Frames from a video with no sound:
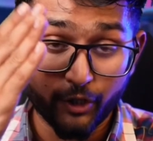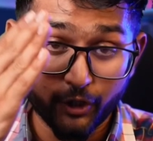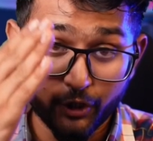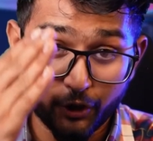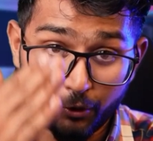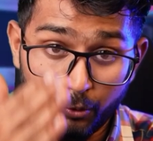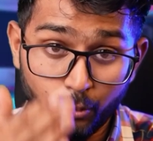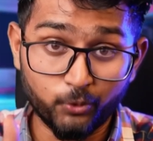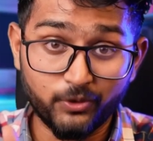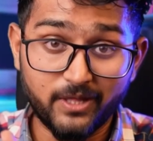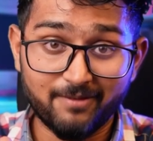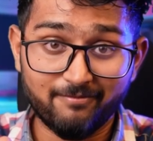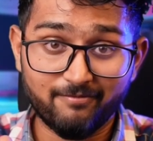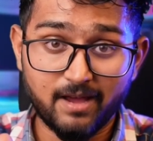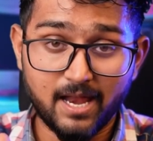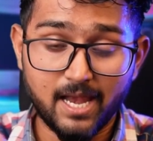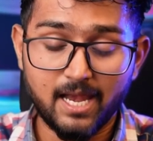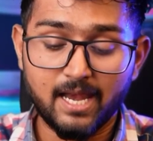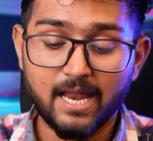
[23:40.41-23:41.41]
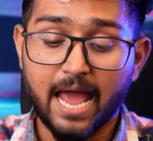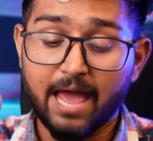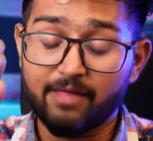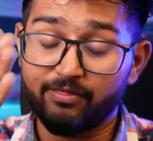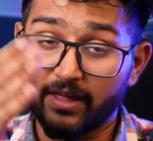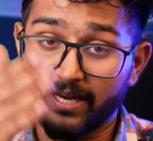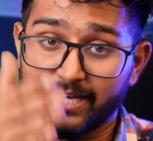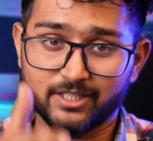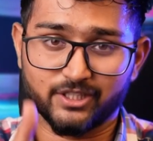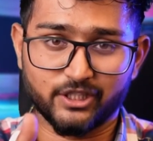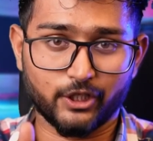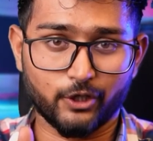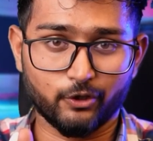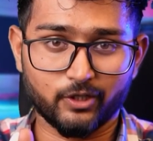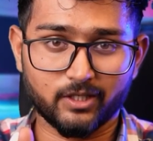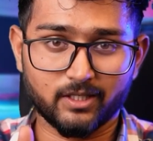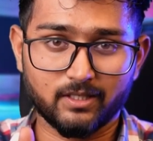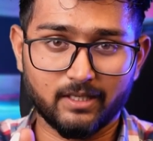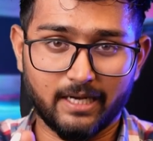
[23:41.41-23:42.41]
shoot them well, and then
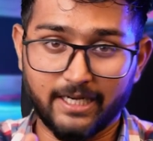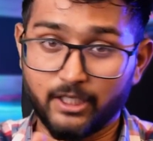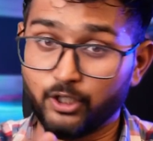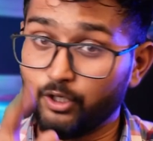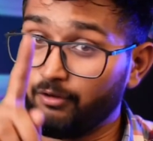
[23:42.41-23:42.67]
execute, right?